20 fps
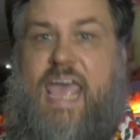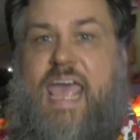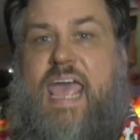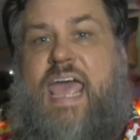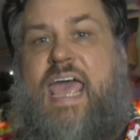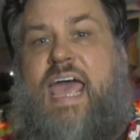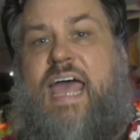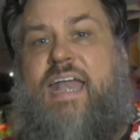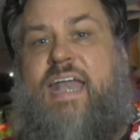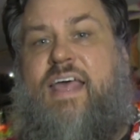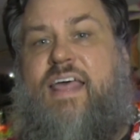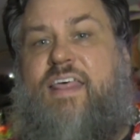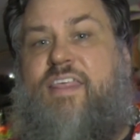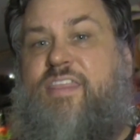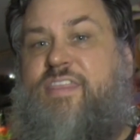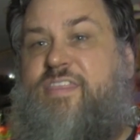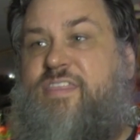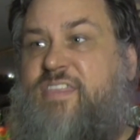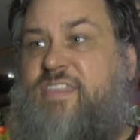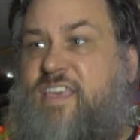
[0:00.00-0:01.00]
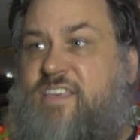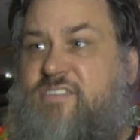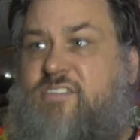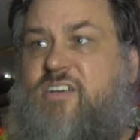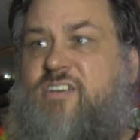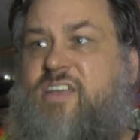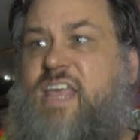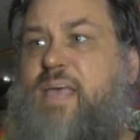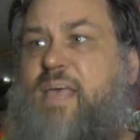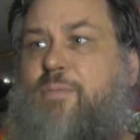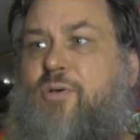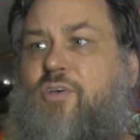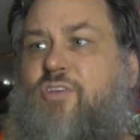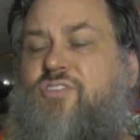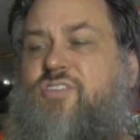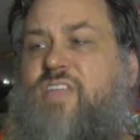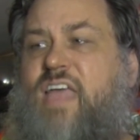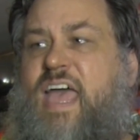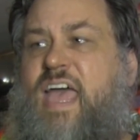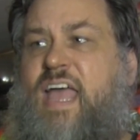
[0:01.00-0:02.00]
and these are
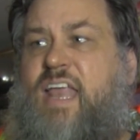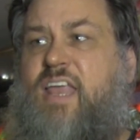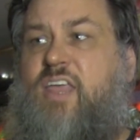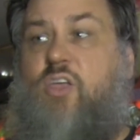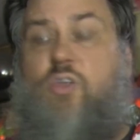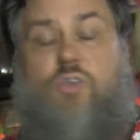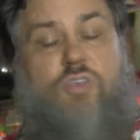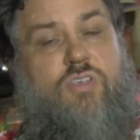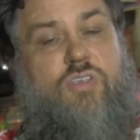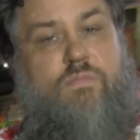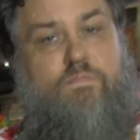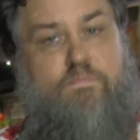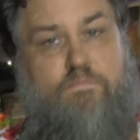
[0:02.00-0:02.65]
tables that you